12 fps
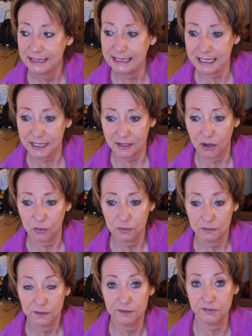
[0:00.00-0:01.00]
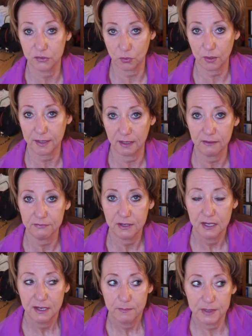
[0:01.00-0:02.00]
keto, sort of,
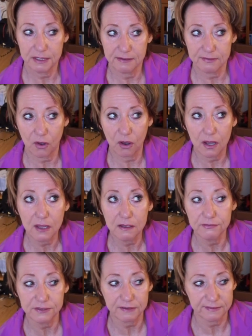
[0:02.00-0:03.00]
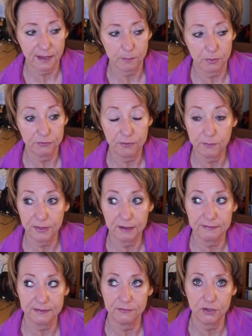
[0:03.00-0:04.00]
because all of December, from
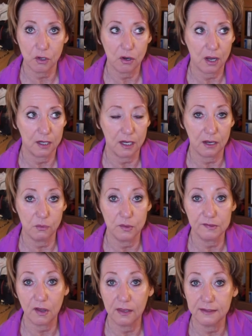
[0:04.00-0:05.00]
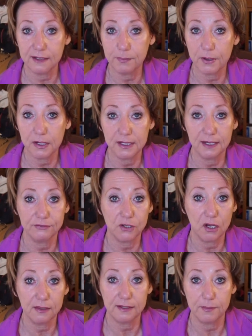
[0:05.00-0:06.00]
Thanksgiving on, it was holiday party after
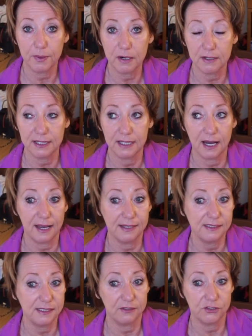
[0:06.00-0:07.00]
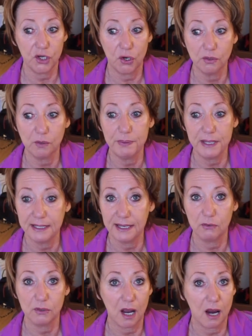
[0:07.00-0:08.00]
holiday party, and I did a total pig
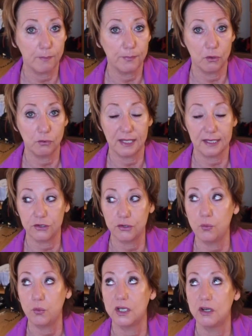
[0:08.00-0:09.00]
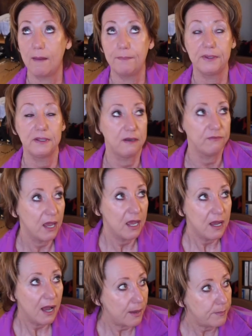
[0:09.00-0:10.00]
out carb load like you would not believe.
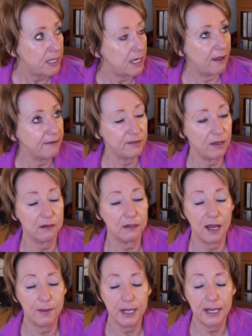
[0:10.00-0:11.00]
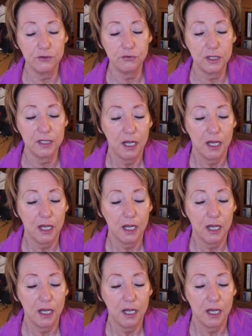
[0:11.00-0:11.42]
I mean, I saw a carbohydrate,